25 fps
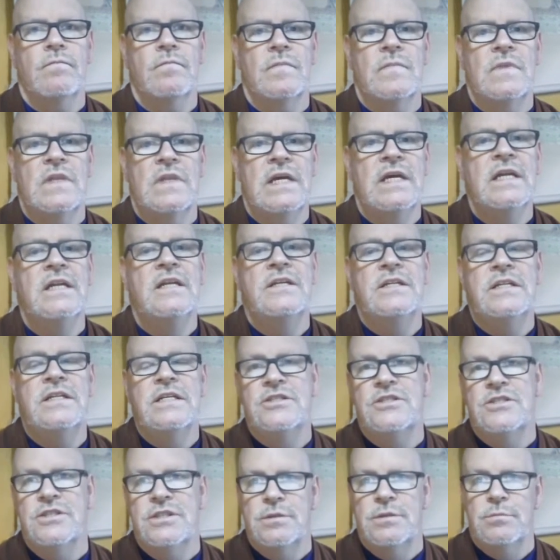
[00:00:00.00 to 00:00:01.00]
in
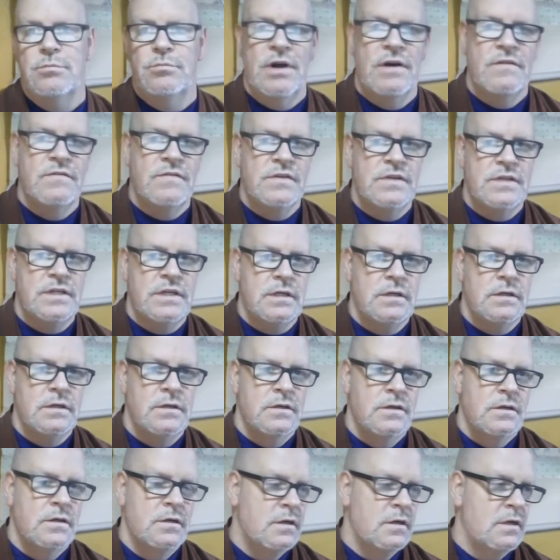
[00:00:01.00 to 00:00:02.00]
addition to brevity,
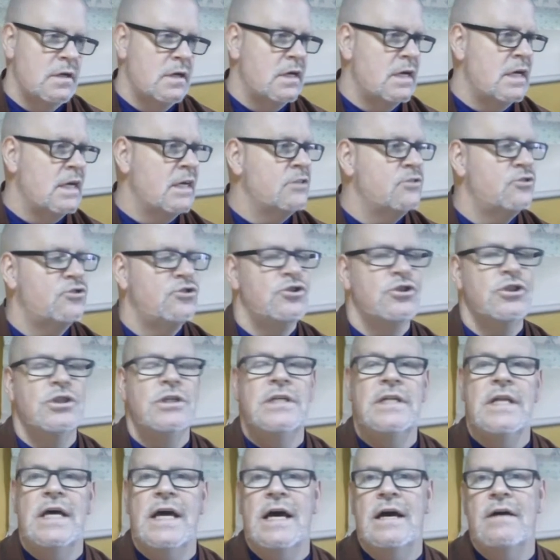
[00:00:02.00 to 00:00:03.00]
a
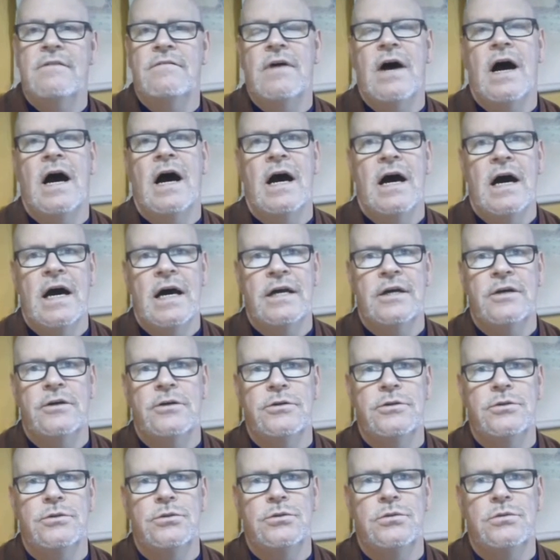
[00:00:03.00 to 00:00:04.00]

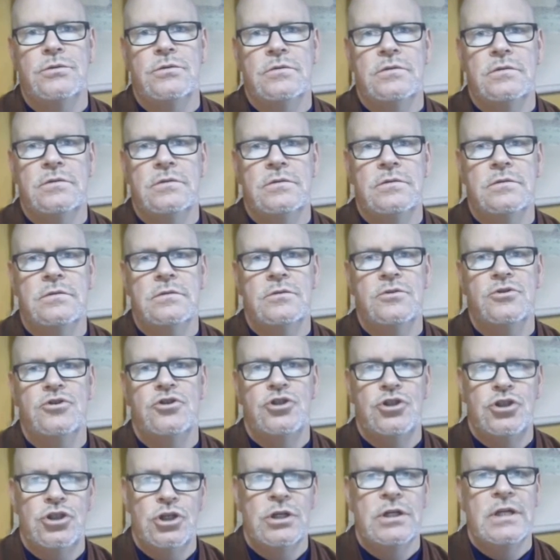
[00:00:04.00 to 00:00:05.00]
haiku
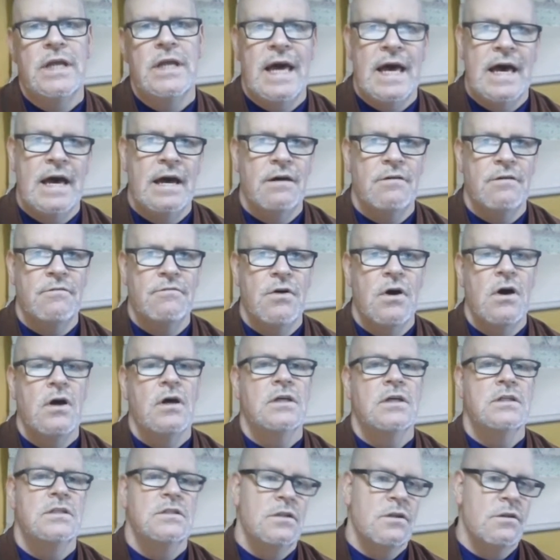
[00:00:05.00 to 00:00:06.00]
should have
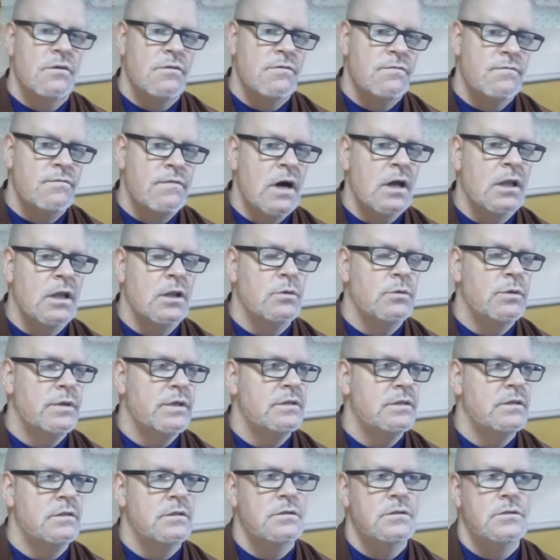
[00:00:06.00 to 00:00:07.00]
the following
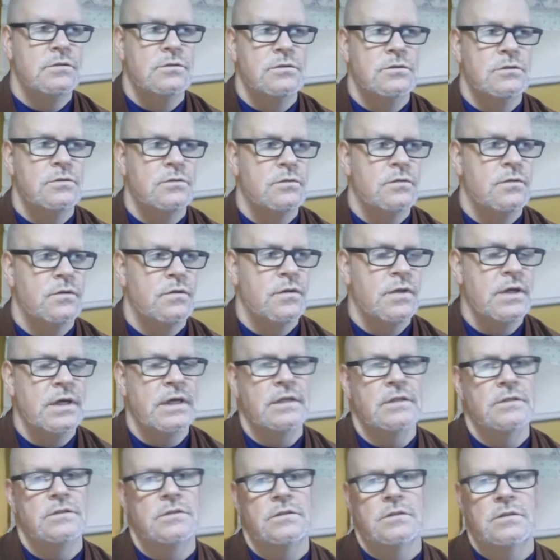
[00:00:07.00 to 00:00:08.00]

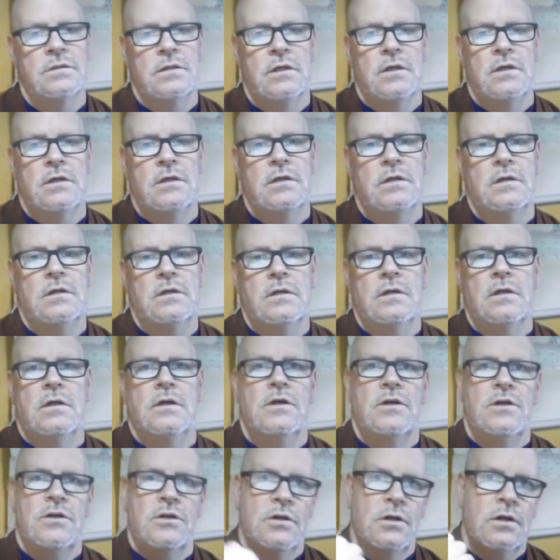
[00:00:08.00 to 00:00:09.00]
things.
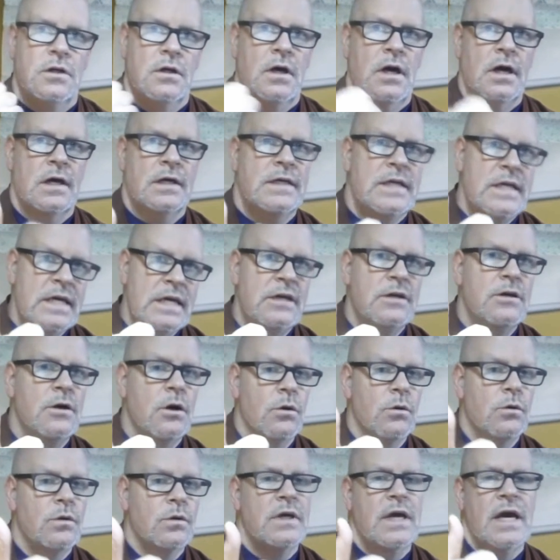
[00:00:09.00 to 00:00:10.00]

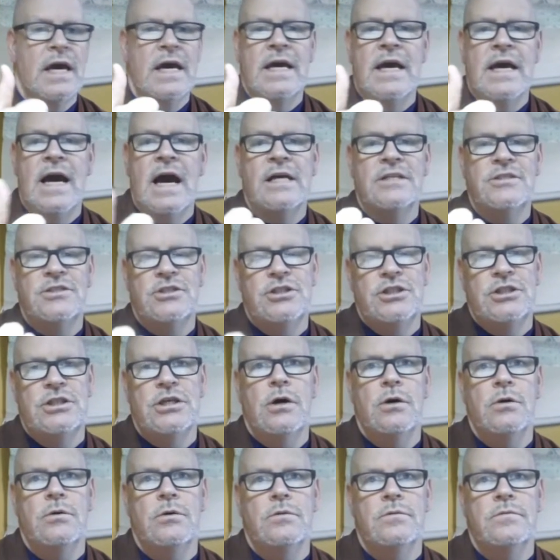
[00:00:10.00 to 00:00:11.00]
Akigo, K-I-G-O.
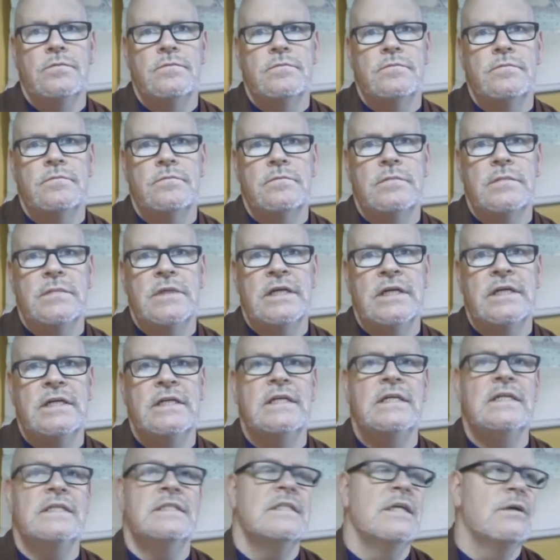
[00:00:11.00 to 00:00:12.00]
It
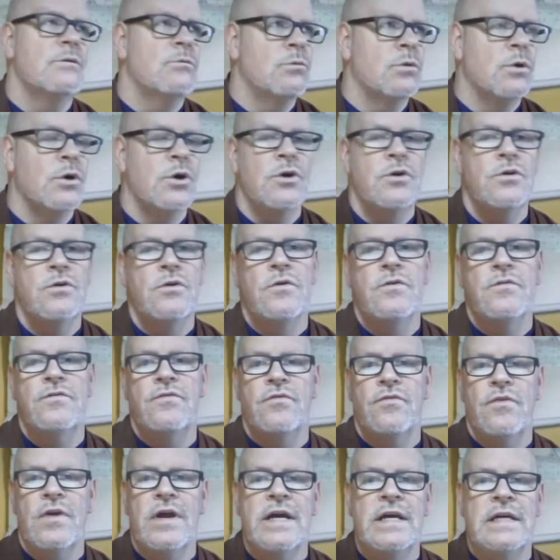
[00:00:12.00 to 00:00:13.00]
is a word or
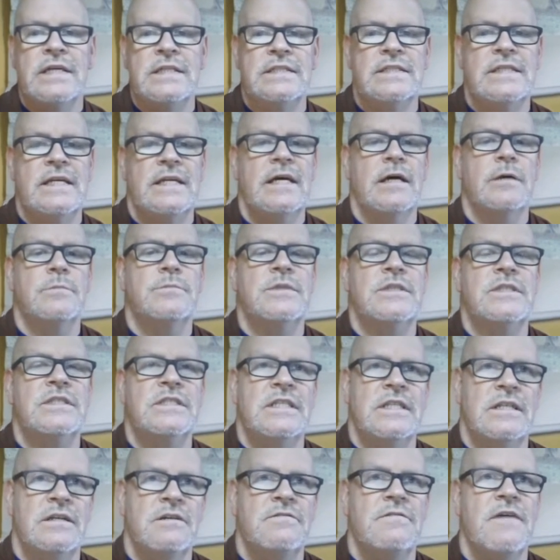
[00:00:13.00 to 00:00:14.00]
phrase that helps
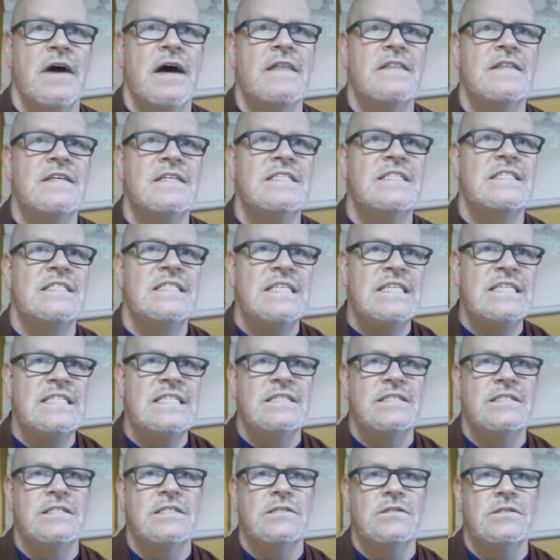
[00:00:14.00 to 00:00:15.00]
identify the
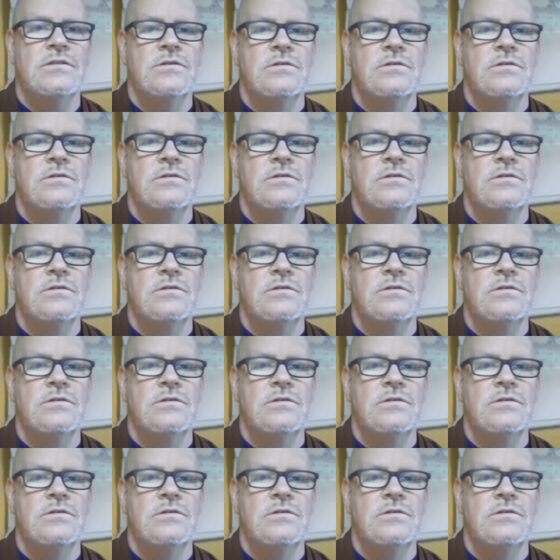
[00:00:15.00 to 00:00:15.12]
season